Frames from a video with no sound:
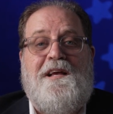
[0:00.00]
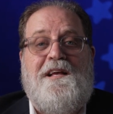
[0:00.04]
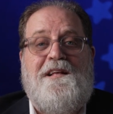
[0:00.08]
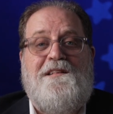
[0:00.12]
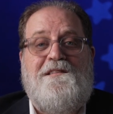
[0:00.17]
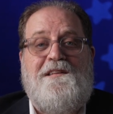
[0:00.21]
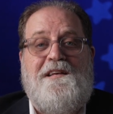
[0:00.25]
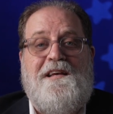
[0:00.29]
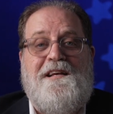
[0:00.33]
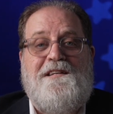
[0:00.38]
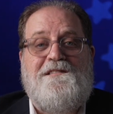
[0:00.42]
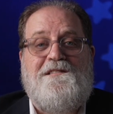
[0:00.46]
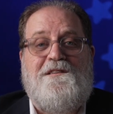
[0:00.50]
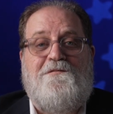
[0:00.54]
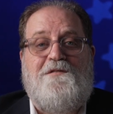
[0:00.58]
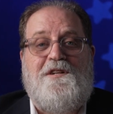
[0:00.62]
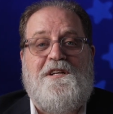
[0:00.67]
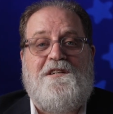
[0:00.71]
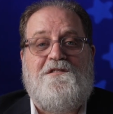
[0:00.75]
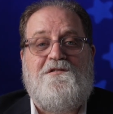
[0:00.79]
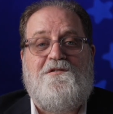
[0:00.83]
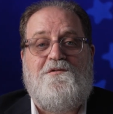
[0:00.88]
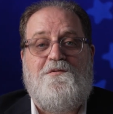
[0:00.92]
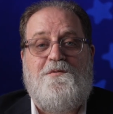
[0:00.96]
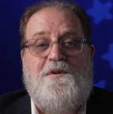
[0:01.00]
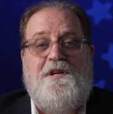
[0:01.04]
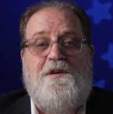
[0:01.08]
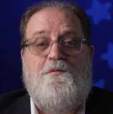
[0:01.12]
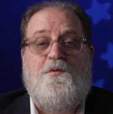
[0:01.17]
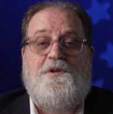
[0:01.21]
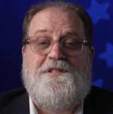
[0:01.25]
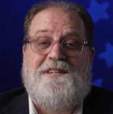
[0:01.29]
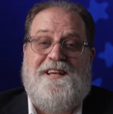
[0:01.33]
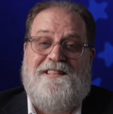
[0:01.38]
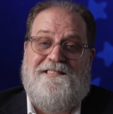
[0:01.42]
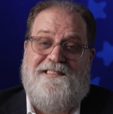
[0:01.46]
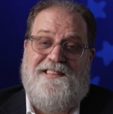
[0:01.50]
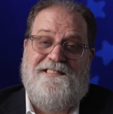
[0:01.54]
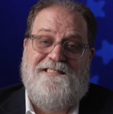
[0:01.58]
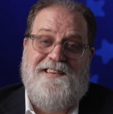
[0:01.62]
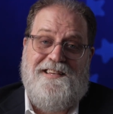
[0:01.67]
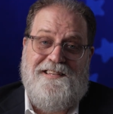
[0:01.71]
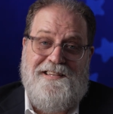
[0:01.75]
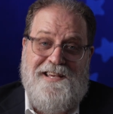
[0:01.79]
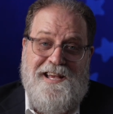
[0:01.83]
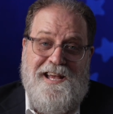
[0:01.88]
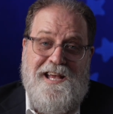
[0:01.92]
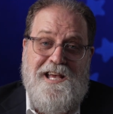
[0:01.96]
in the a7X III, which I think they
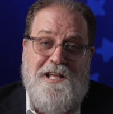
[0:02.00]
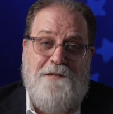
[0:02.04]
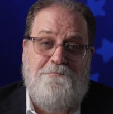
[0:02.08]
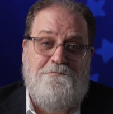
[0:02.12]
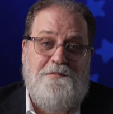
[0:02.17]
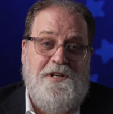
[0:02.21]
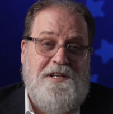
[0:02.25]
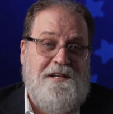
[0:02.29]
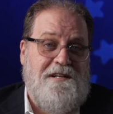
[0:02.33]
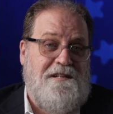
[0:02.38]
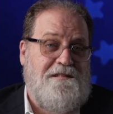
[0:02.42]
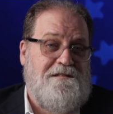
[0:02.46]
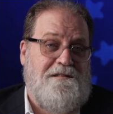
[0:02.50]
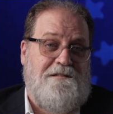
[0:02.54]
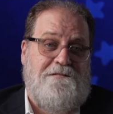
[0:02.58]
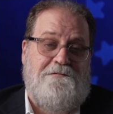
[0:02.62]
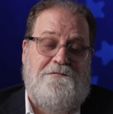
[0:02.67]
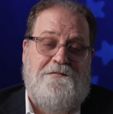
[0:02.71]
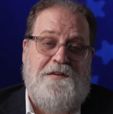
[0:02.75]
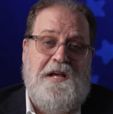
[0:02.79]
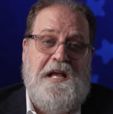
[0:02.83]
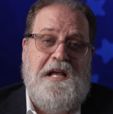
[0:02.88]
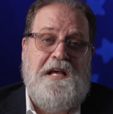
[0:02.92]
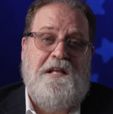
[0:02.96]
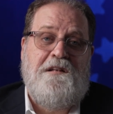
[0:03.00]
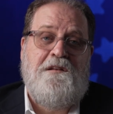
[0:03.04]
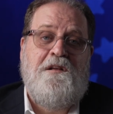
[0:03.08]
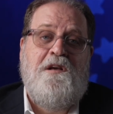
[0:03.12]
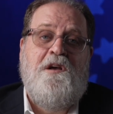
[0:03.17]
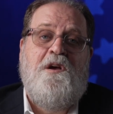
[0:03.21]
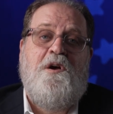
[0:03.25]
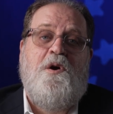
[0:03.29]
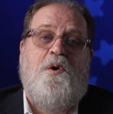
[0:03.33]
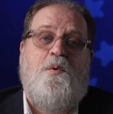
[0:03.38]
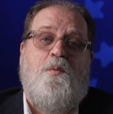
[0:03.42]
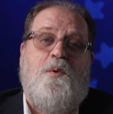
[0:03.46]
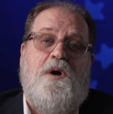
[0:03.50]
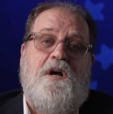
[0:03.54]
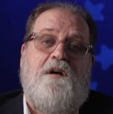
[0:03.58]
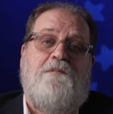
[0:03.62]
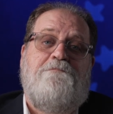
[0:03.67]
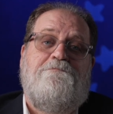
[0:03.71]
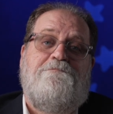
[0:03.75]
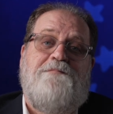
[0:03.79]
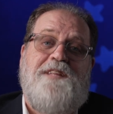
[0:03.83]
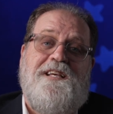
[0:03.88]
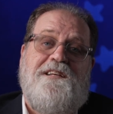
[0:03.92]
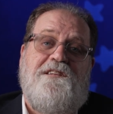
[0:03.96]
can because of the fan,
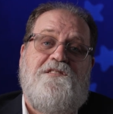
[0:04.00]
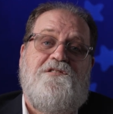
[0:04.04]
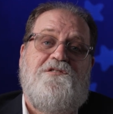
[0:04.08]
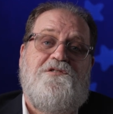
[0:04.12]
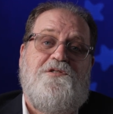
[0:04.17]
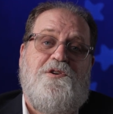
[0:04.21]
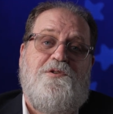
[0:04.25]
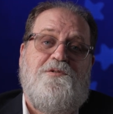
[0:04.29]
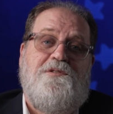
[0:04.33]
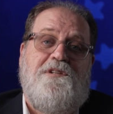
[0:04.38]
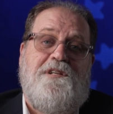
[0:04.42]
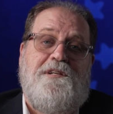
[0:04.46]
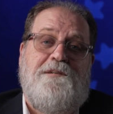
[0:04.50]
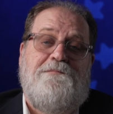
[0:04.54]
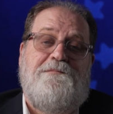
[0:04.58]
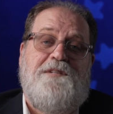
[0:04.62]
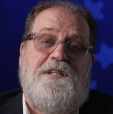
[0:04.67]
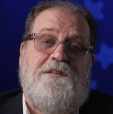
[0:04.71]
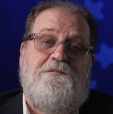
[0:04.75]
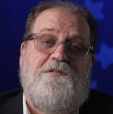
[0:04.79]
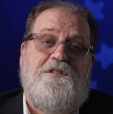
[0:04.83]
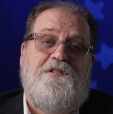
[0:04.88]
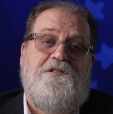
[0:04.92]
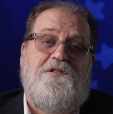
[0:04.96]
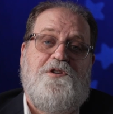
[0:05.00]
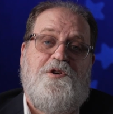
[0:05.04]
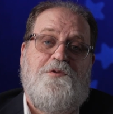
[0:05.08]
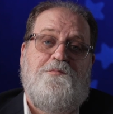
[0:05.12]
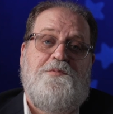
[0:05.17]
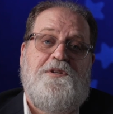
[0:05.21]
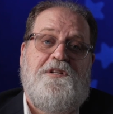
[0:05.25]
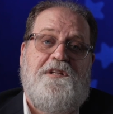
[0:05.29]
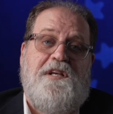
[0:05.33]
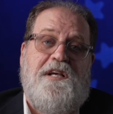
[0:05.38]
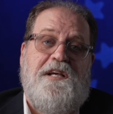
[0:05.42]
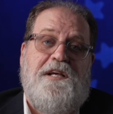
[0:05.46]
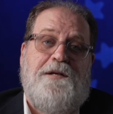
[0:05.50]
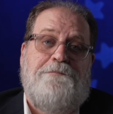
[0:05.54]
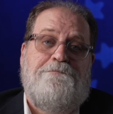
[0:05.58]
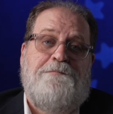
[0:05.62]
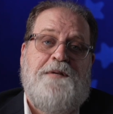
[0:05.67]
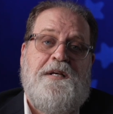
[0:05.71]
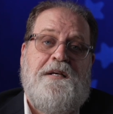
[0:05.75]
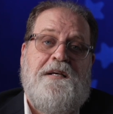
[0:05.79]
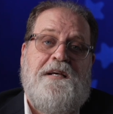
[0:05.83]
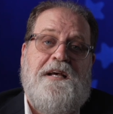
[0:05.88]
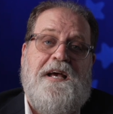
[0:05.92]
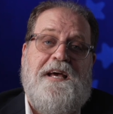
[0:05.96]
well, they could certainly give us open gate.
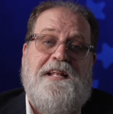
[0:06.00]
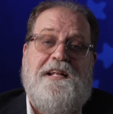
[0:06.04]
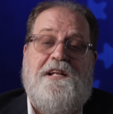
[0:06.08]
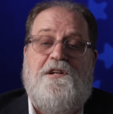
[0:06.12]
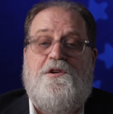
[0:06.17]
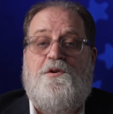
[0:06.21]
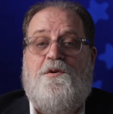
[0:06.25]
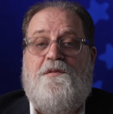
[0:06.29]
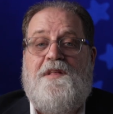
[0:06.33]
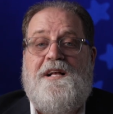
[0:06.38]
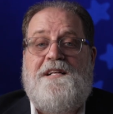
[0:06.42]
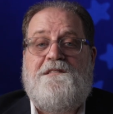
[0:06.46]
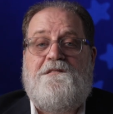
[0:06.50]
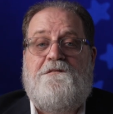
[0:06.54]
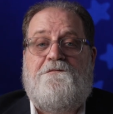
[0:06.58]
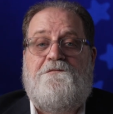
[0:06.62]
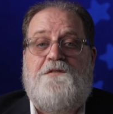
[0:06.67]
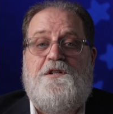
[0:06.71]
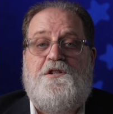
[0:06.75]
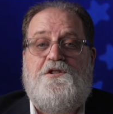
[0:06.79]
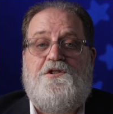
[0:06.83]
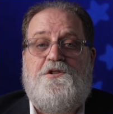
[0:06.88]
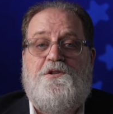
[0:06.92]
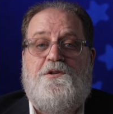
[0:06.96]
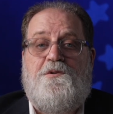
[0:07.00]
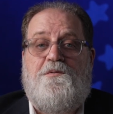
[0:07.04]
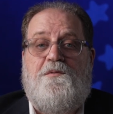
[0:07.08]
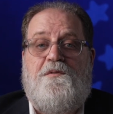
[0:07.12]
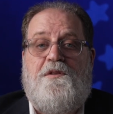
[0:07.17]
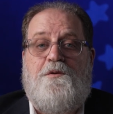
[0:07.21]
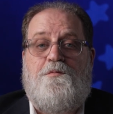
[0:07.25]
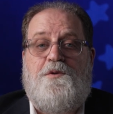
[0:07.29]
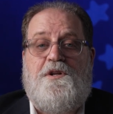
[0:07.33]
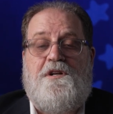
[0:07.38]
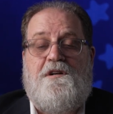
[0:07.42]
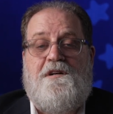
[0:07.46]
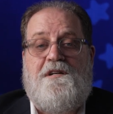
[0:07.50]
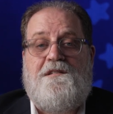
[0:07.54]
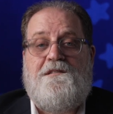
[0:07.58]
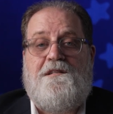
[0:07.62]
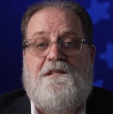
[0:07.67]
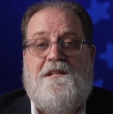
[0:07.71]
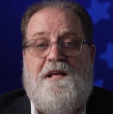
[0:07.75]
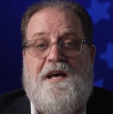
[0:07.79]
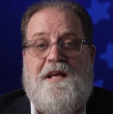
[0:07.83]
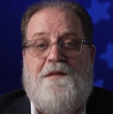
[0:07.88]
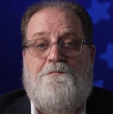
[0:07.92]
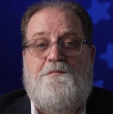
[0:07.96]
And I know that's a feature that would cause a
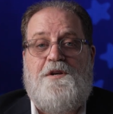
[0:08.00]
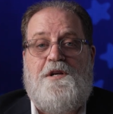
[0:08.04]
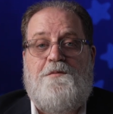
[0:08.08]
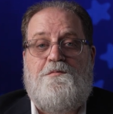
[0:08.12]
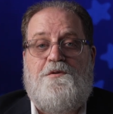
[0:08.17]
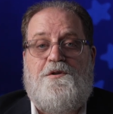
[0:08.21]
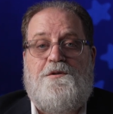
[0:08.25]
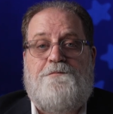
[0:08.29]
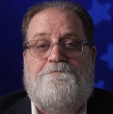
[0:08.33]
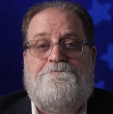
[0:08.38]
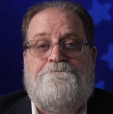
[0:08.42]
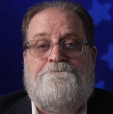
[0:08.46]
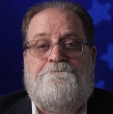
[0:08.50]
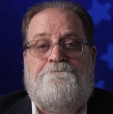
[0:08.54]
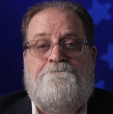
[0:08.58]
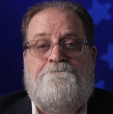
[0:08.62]
lot of people